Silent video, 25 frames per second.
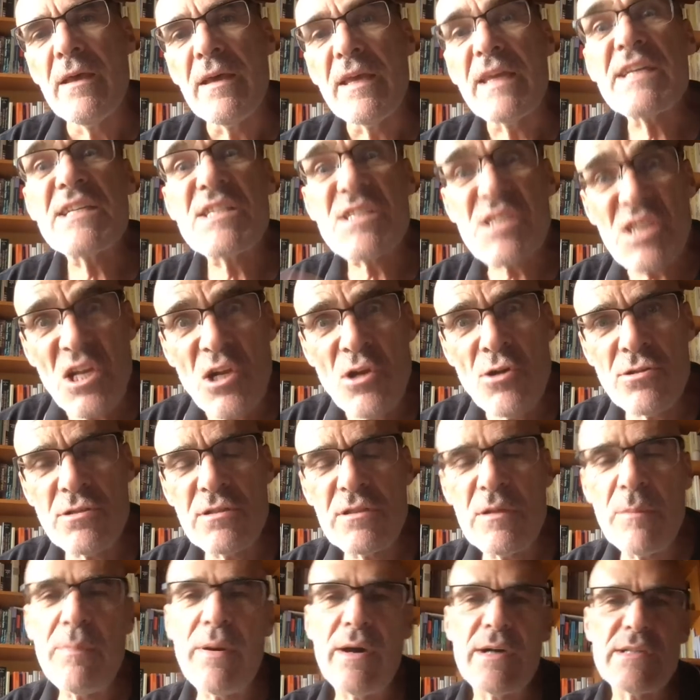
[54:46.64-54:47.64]
exclude
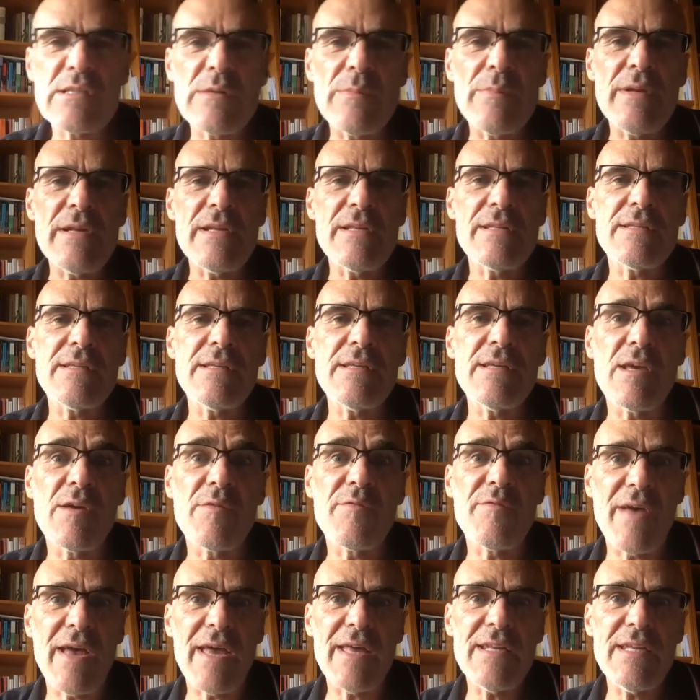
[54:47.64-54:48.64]
the possibility of
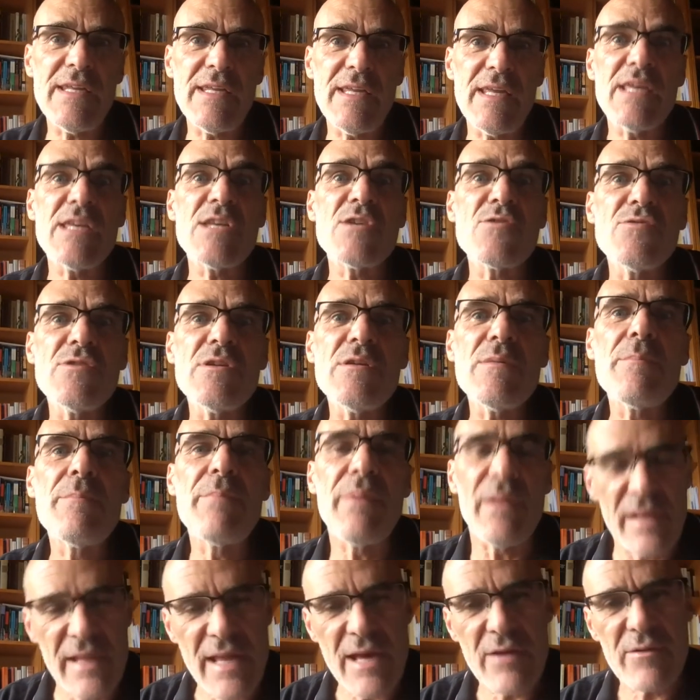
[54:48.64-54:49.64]
any
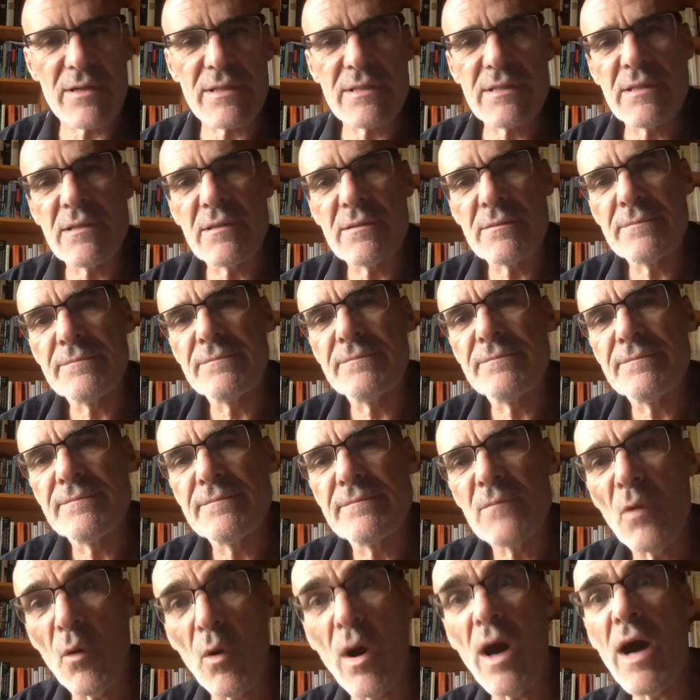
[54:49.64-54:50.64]
unipolarity.
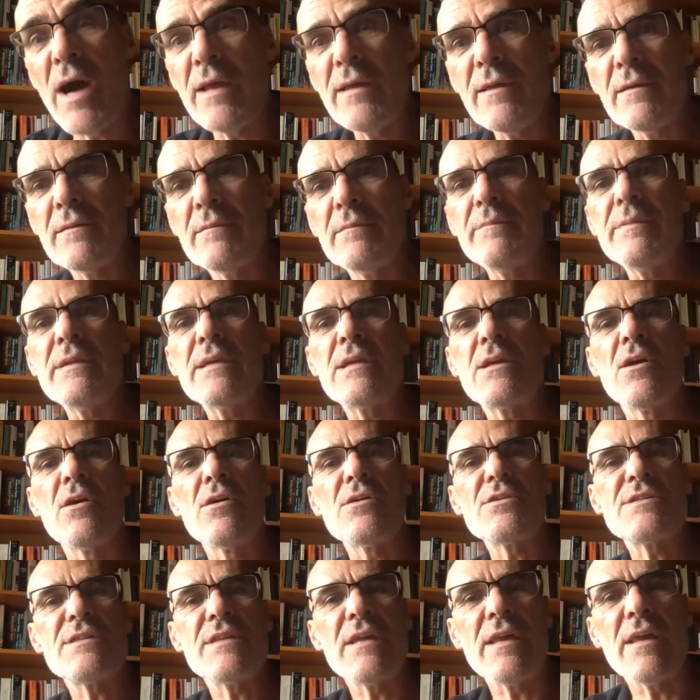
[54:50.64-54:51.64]
Why?
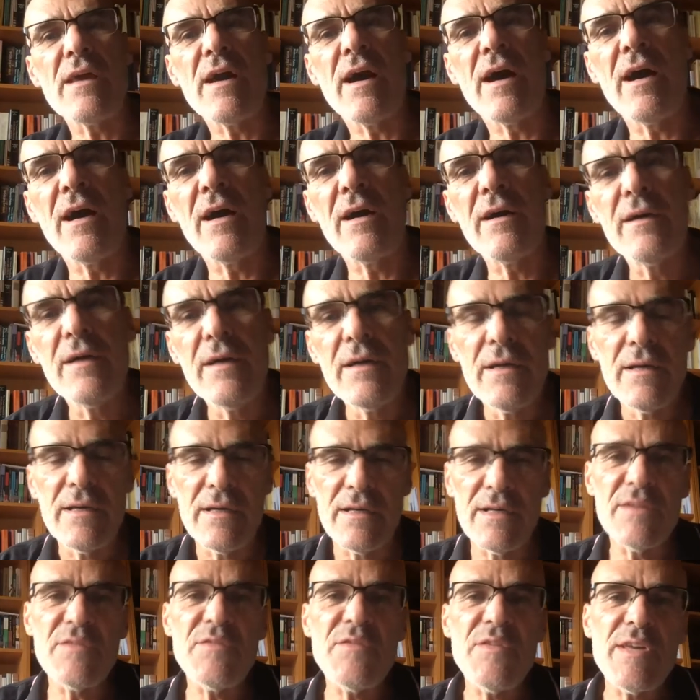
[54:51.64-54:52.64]
Because they are
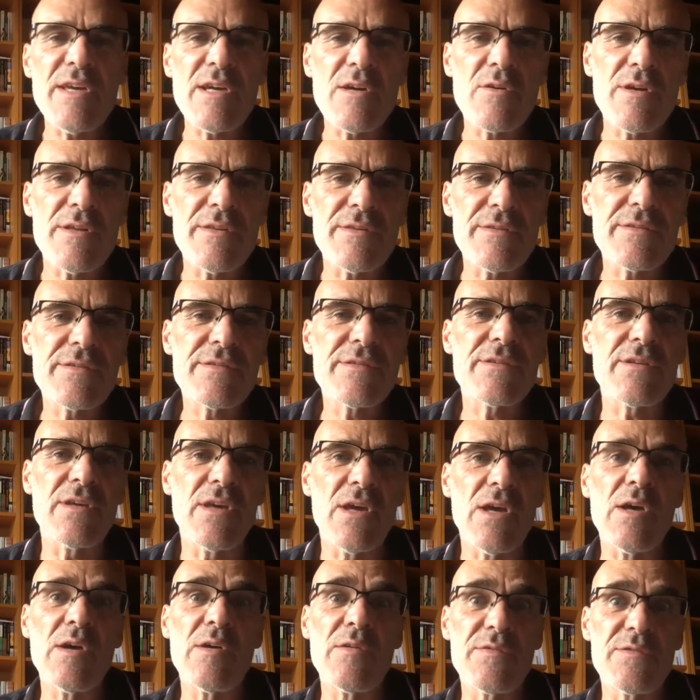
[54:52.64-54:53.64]
adherents
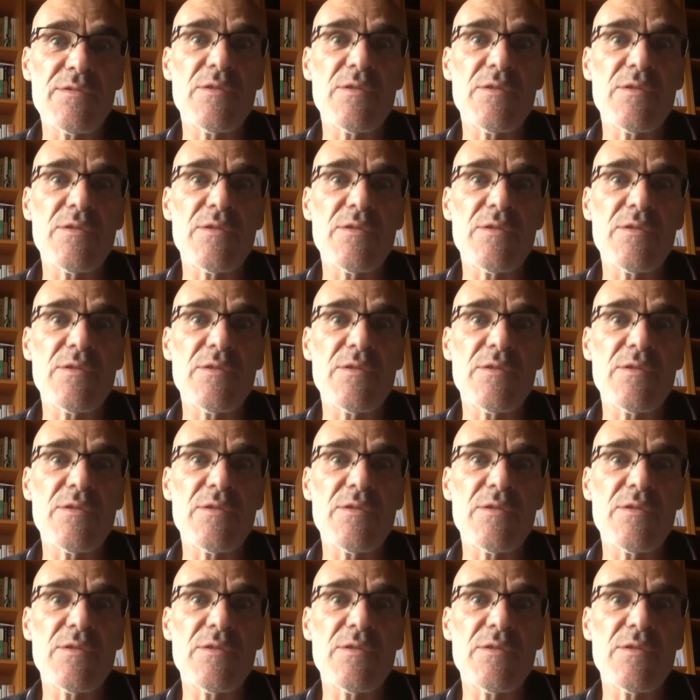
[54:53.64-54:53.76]
of